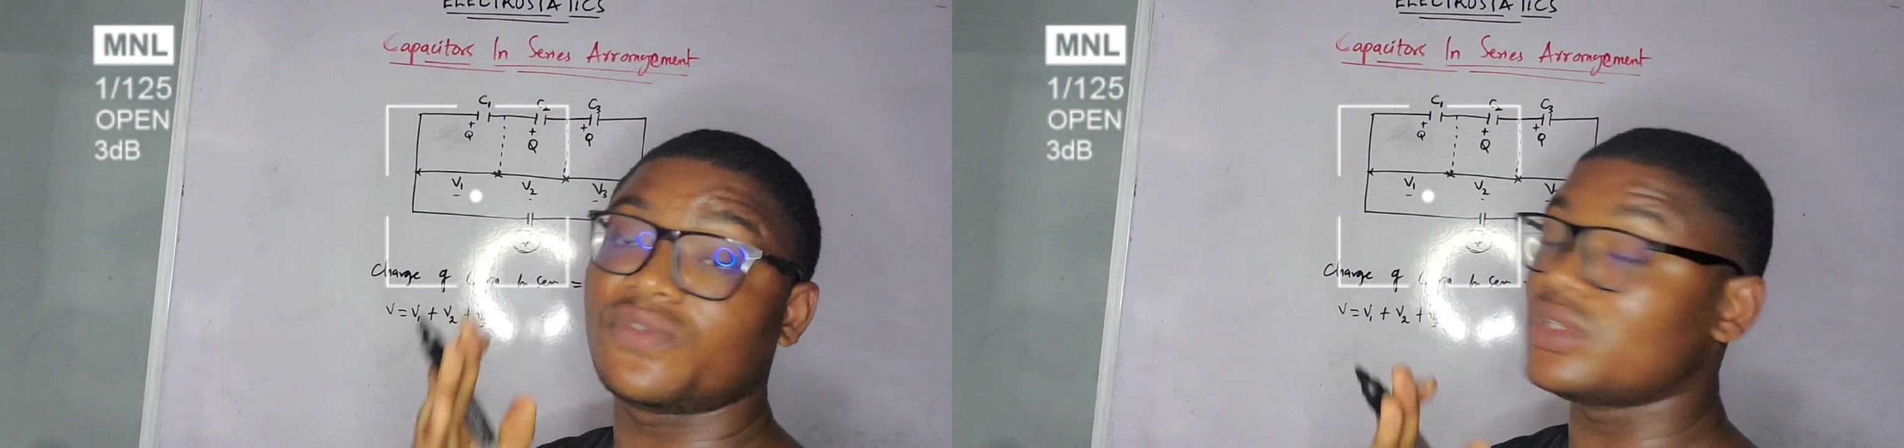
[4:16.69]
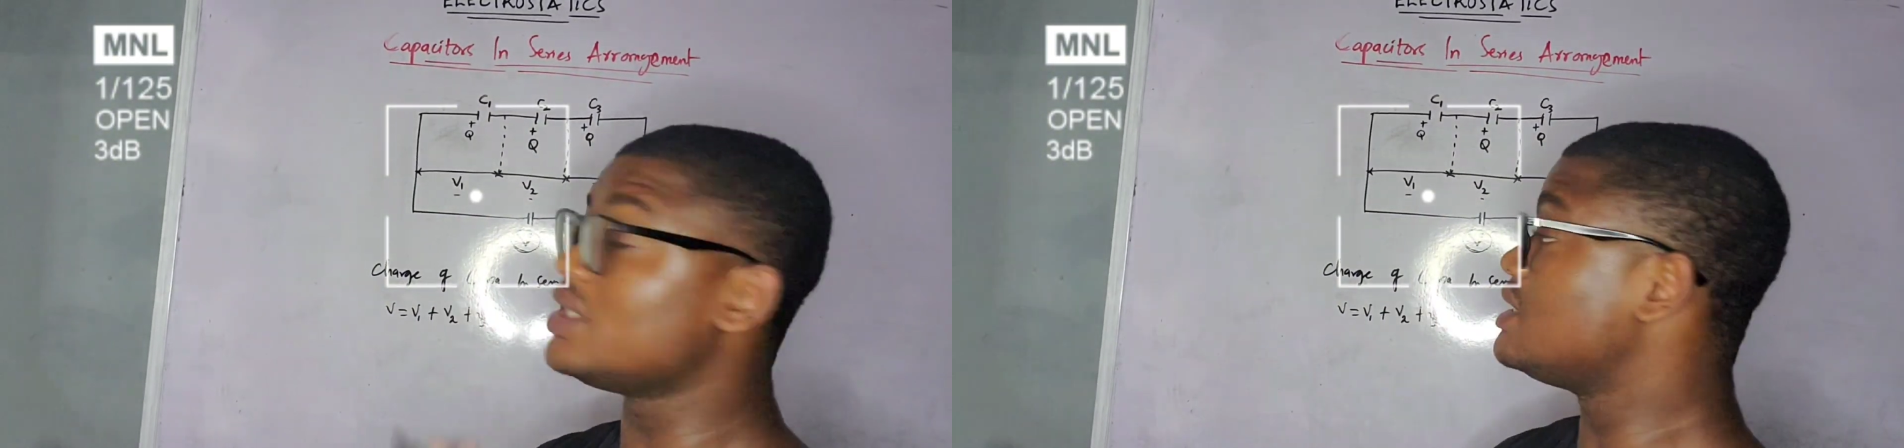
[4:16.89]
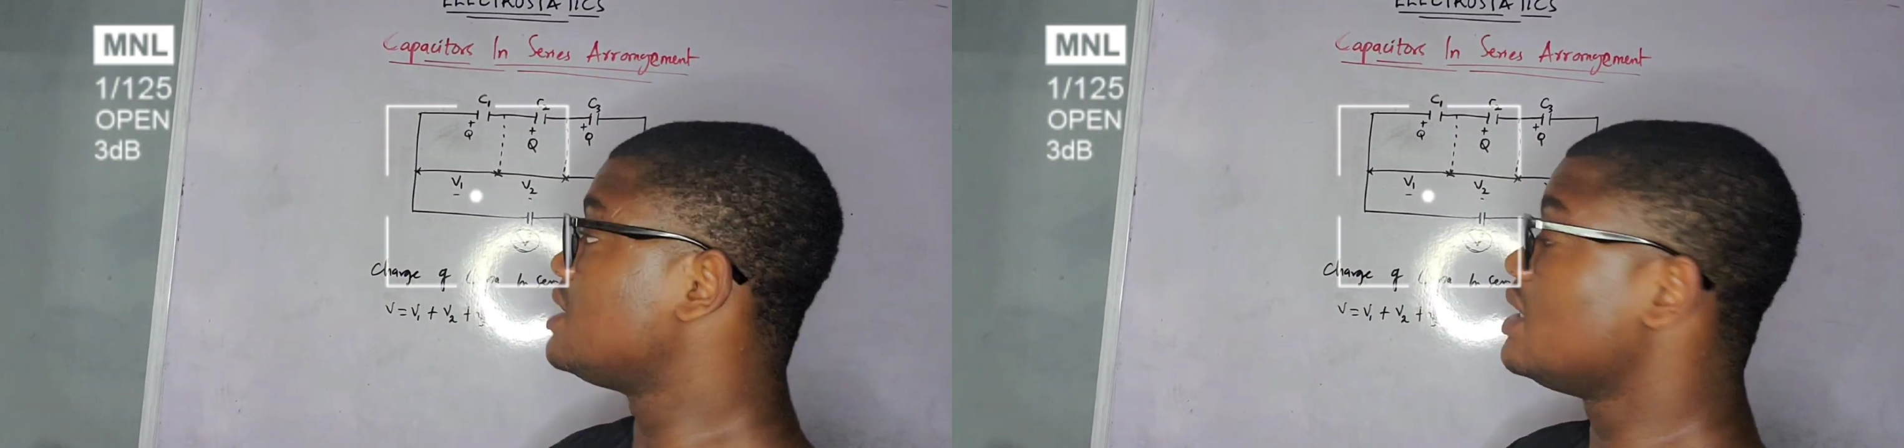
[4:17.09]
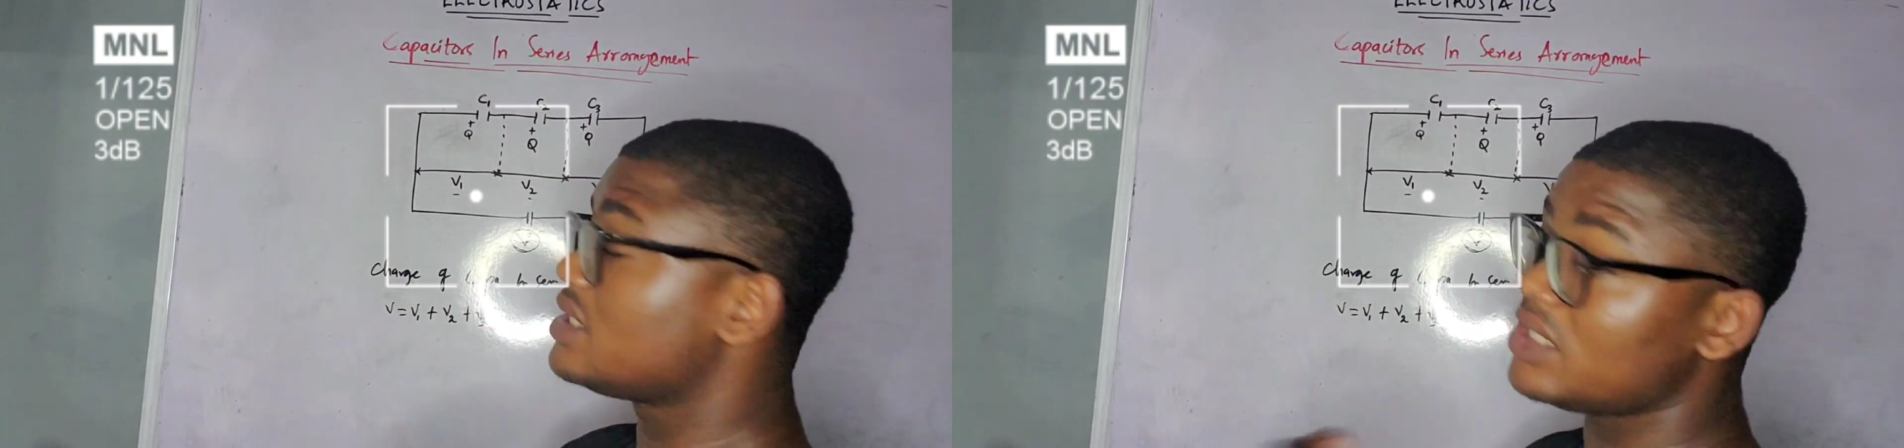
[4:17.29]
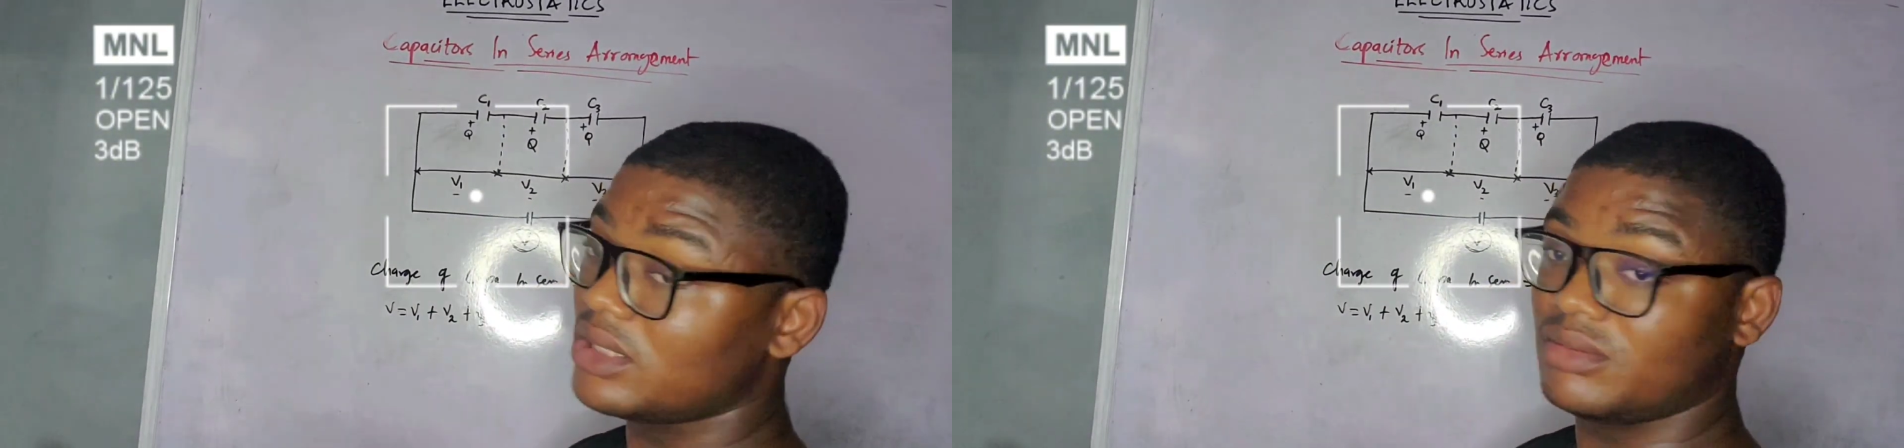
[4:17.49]
Voltage
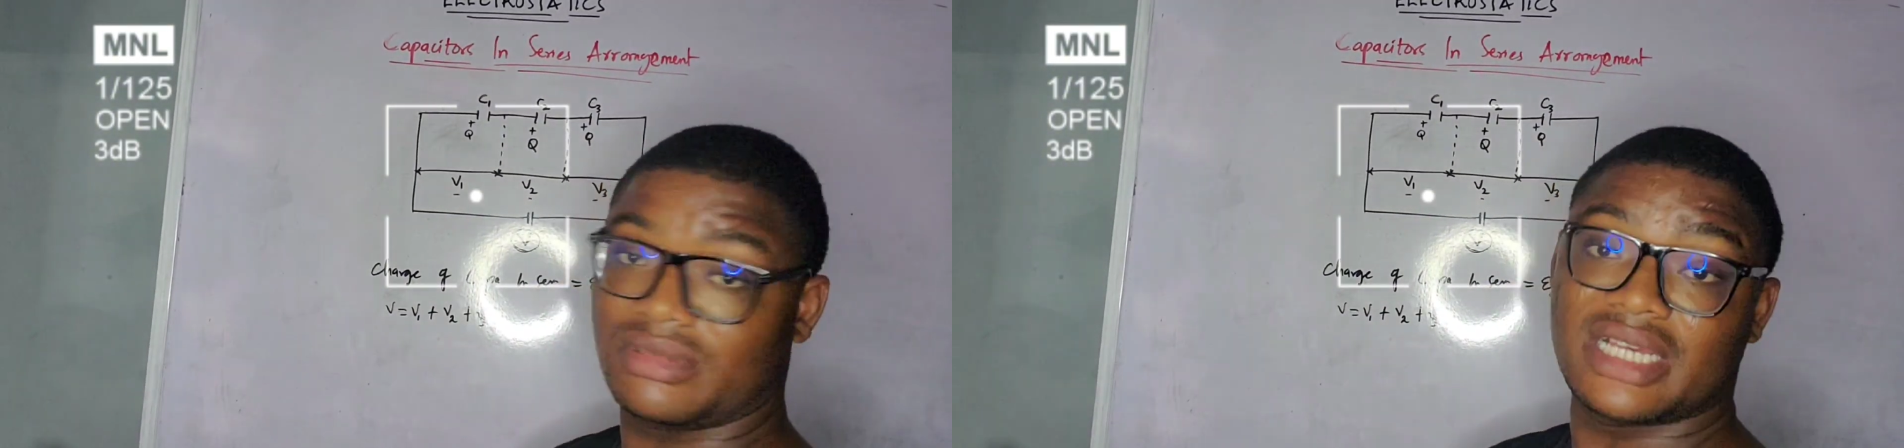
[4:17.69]
3.